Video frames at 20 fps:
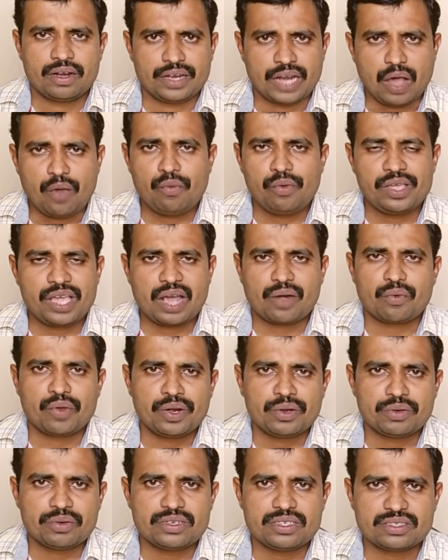Now we are
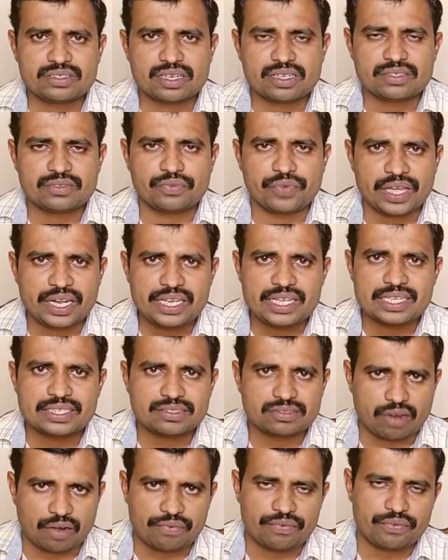going to discuss
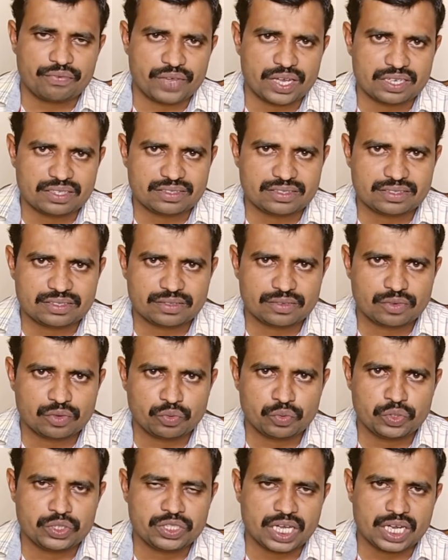various softwares
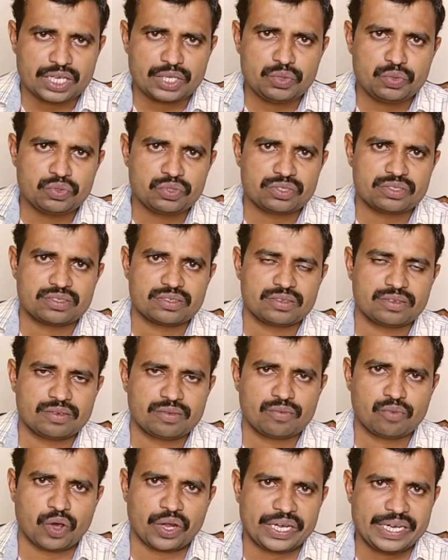which are used
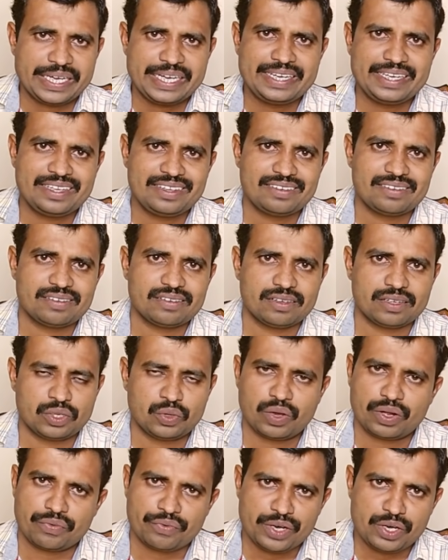for editing
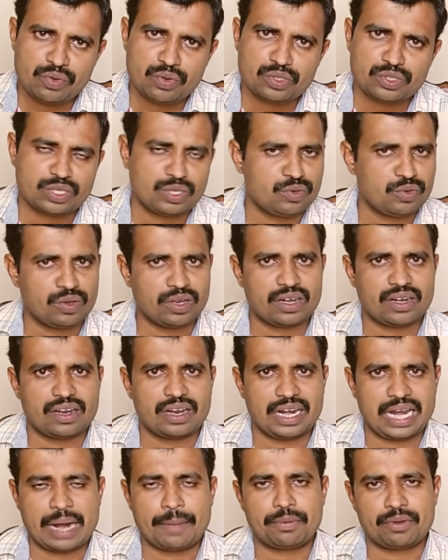your videos in your
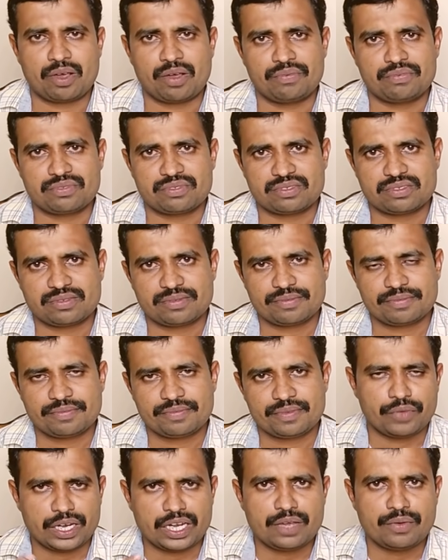laptops.
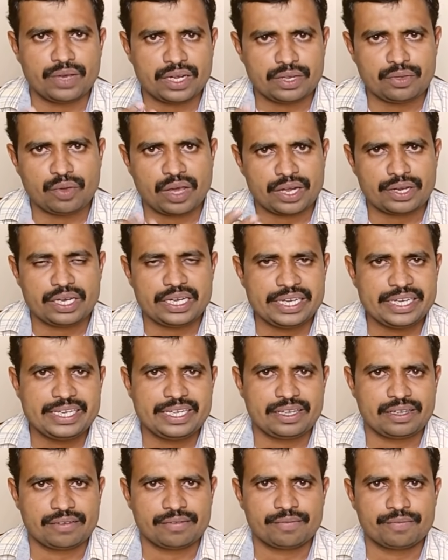Whenever you are
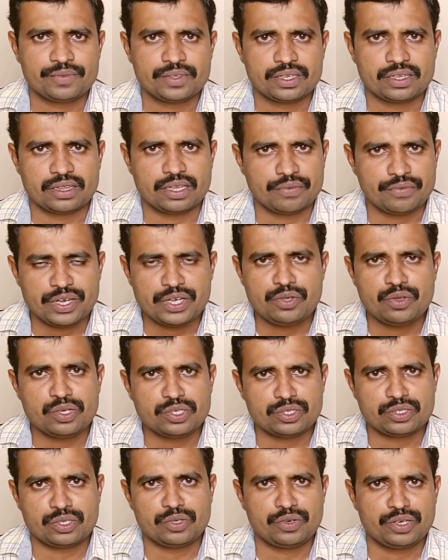editing the
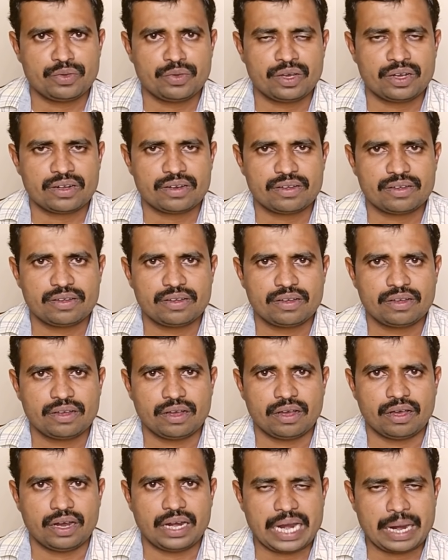videos in your
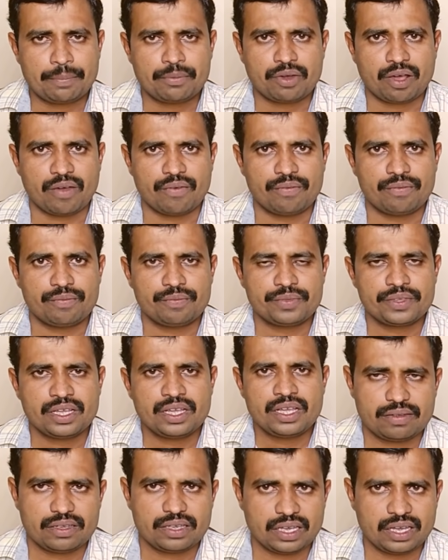
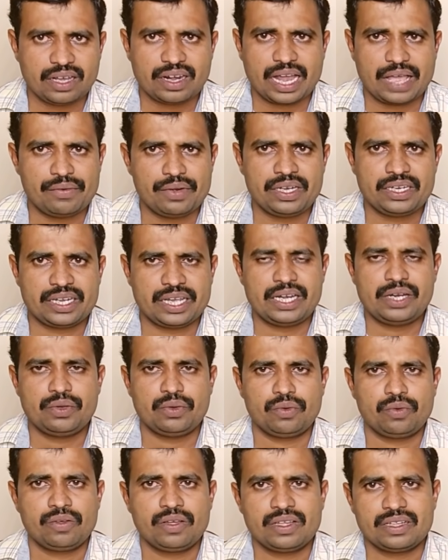laptop, here I will tell
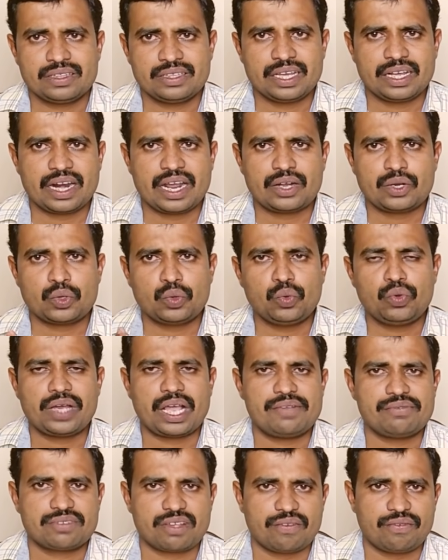you there are two
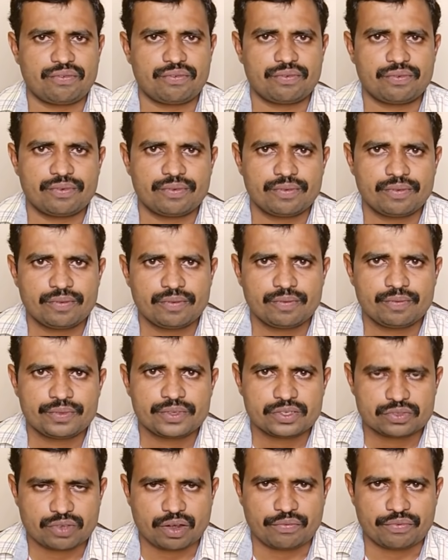types of
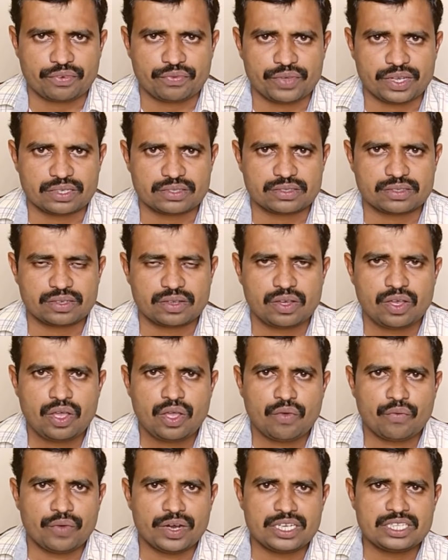softwares.
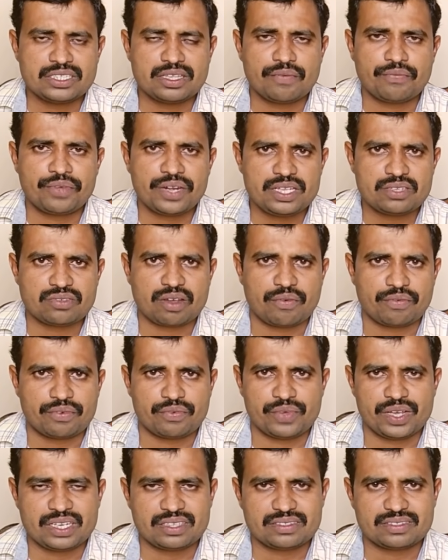One is the free
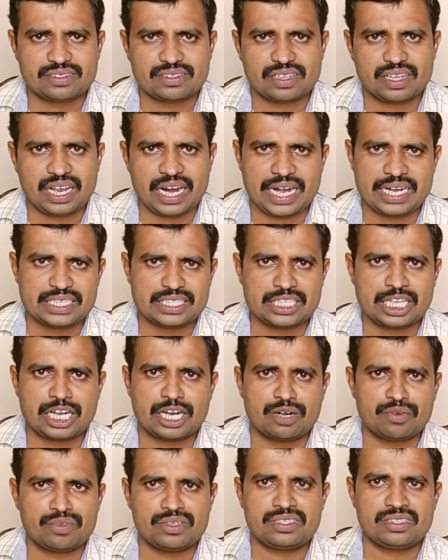softwares and
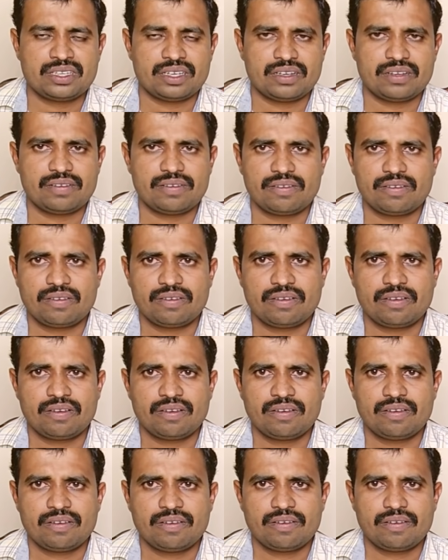second is the
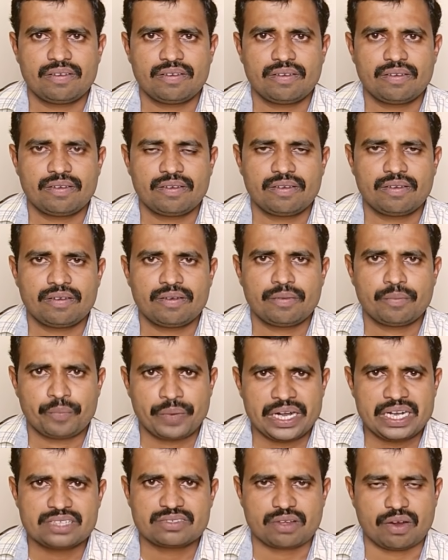
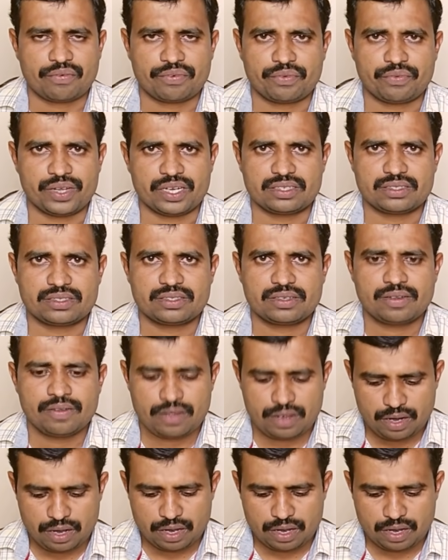paid softwares.